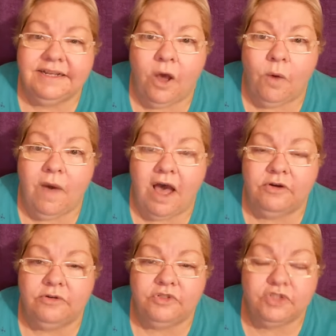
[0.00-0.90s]

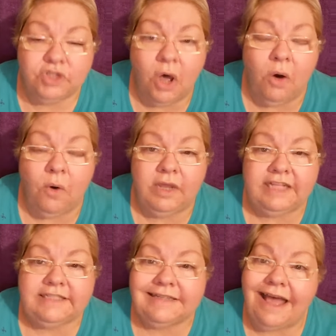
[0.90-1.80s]
Oahu. So
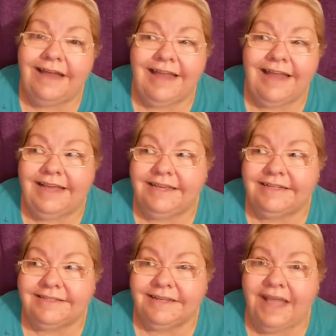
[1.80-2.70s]
it's not like
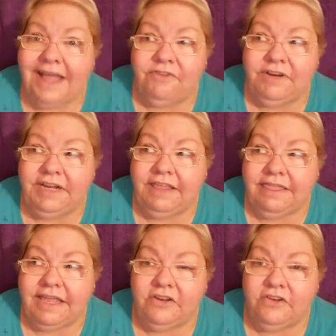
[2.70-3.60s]
it's a life or death
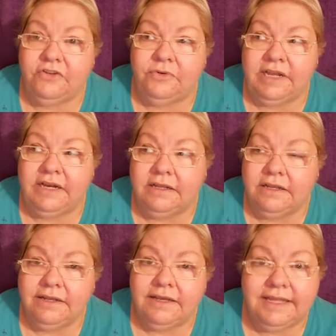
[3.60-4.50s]
thing to do it
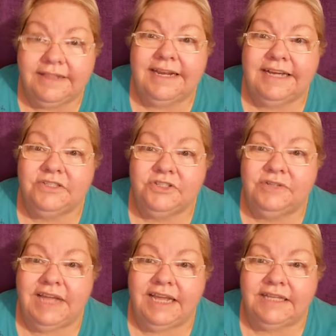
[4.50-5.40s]
in the next two
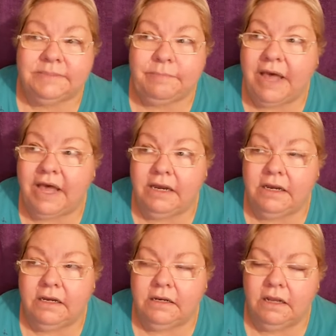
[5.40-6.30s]
days. But
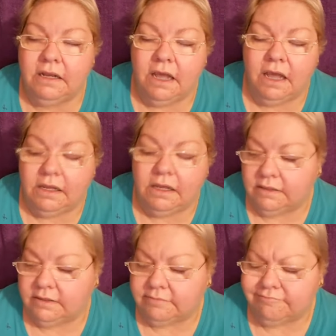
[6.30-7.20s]

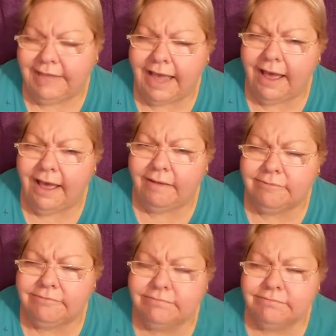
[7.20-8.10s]
yeah,
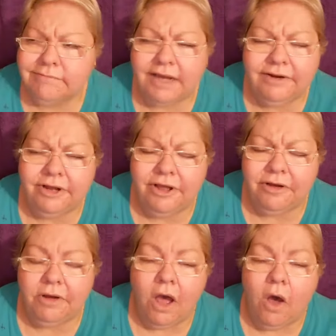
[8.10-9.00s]
I don't
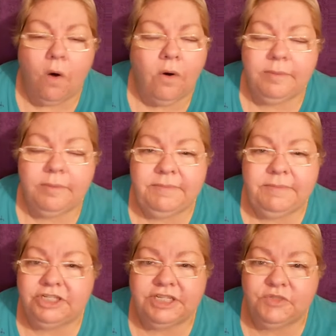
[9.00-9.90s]
know. Or
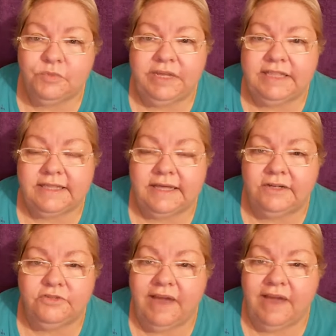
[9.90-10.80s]
maybe she's with
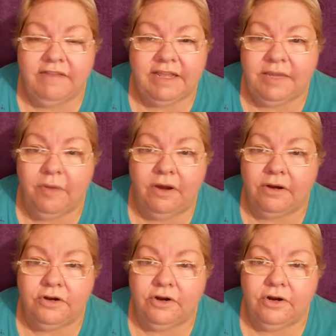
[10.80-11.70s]
a traveling
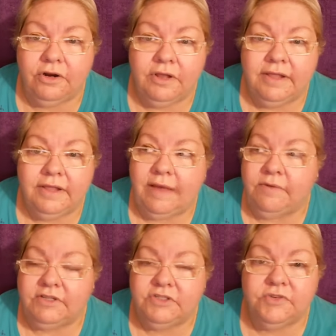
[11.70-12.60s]
partner
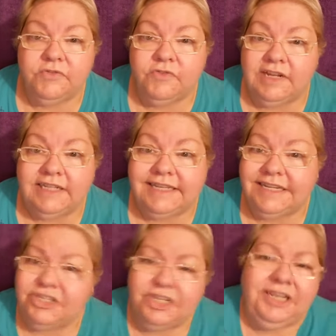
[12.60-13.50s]
that wants her full
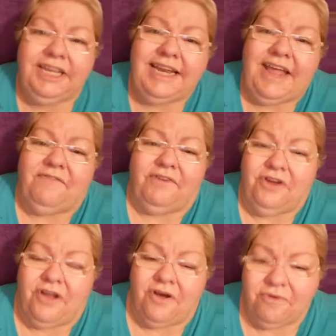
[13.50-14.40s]
attention. You
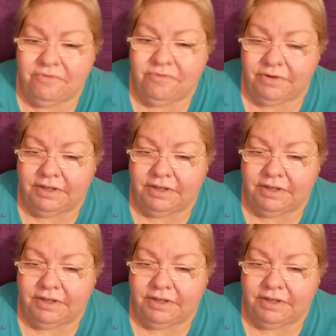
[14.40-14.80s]
never know.